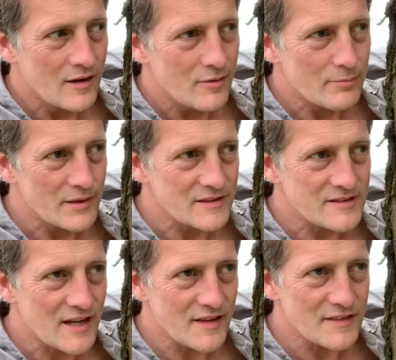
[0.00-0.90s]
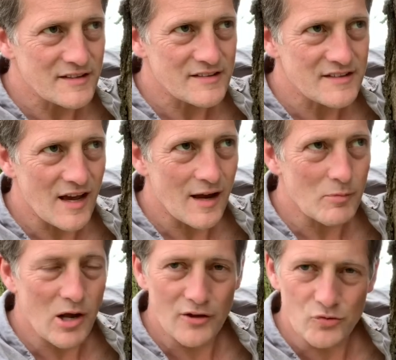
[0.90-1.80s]
But this time
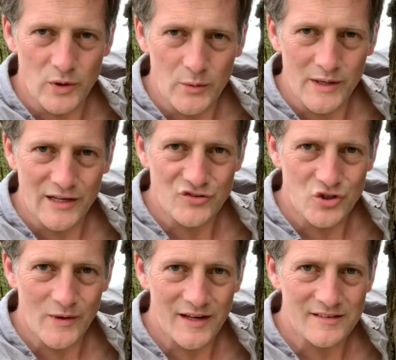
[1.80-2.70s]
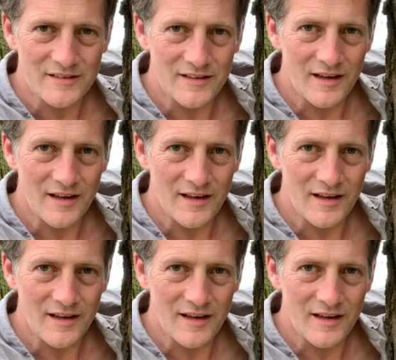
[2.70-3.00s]
last week we had 2 eggs,